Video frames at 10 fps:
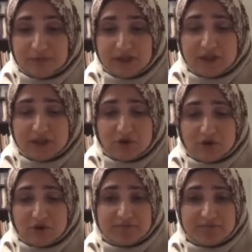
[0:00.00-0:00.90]
You know,
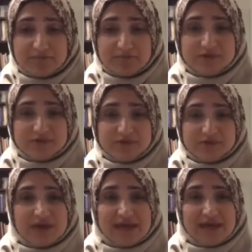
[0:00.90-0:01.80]
people say, when are
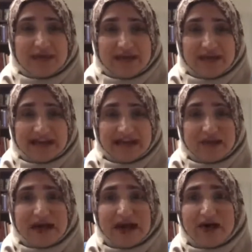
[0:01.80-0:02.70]
we going to end with this so we
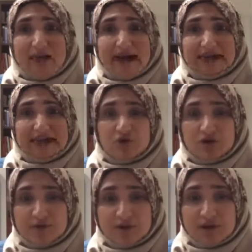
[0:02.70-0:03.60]
can go back to
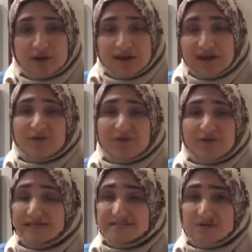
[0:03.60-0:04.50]
normal? I want to
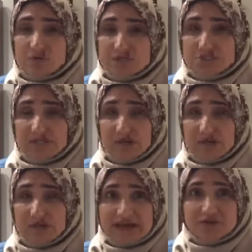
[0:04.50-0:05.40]
ask the question, and I
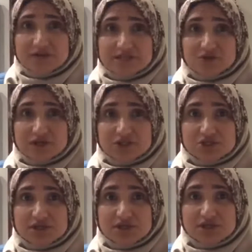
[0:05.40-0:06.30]
want to end with this
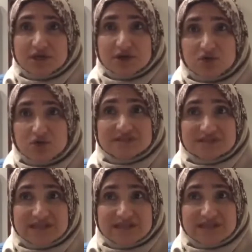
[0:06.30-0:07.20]
question. Who
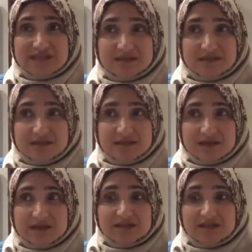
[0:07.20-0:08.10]
said
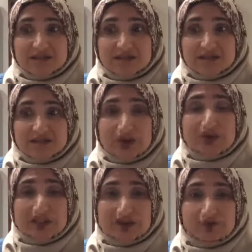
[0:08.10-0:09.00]
the way we
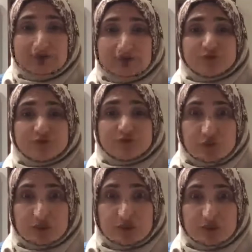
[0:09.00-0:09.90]
lived
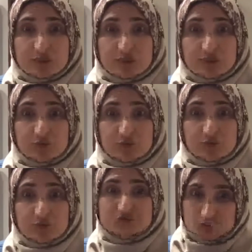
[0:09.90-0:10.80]
before was
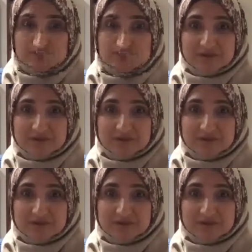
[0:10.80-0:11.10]
normal?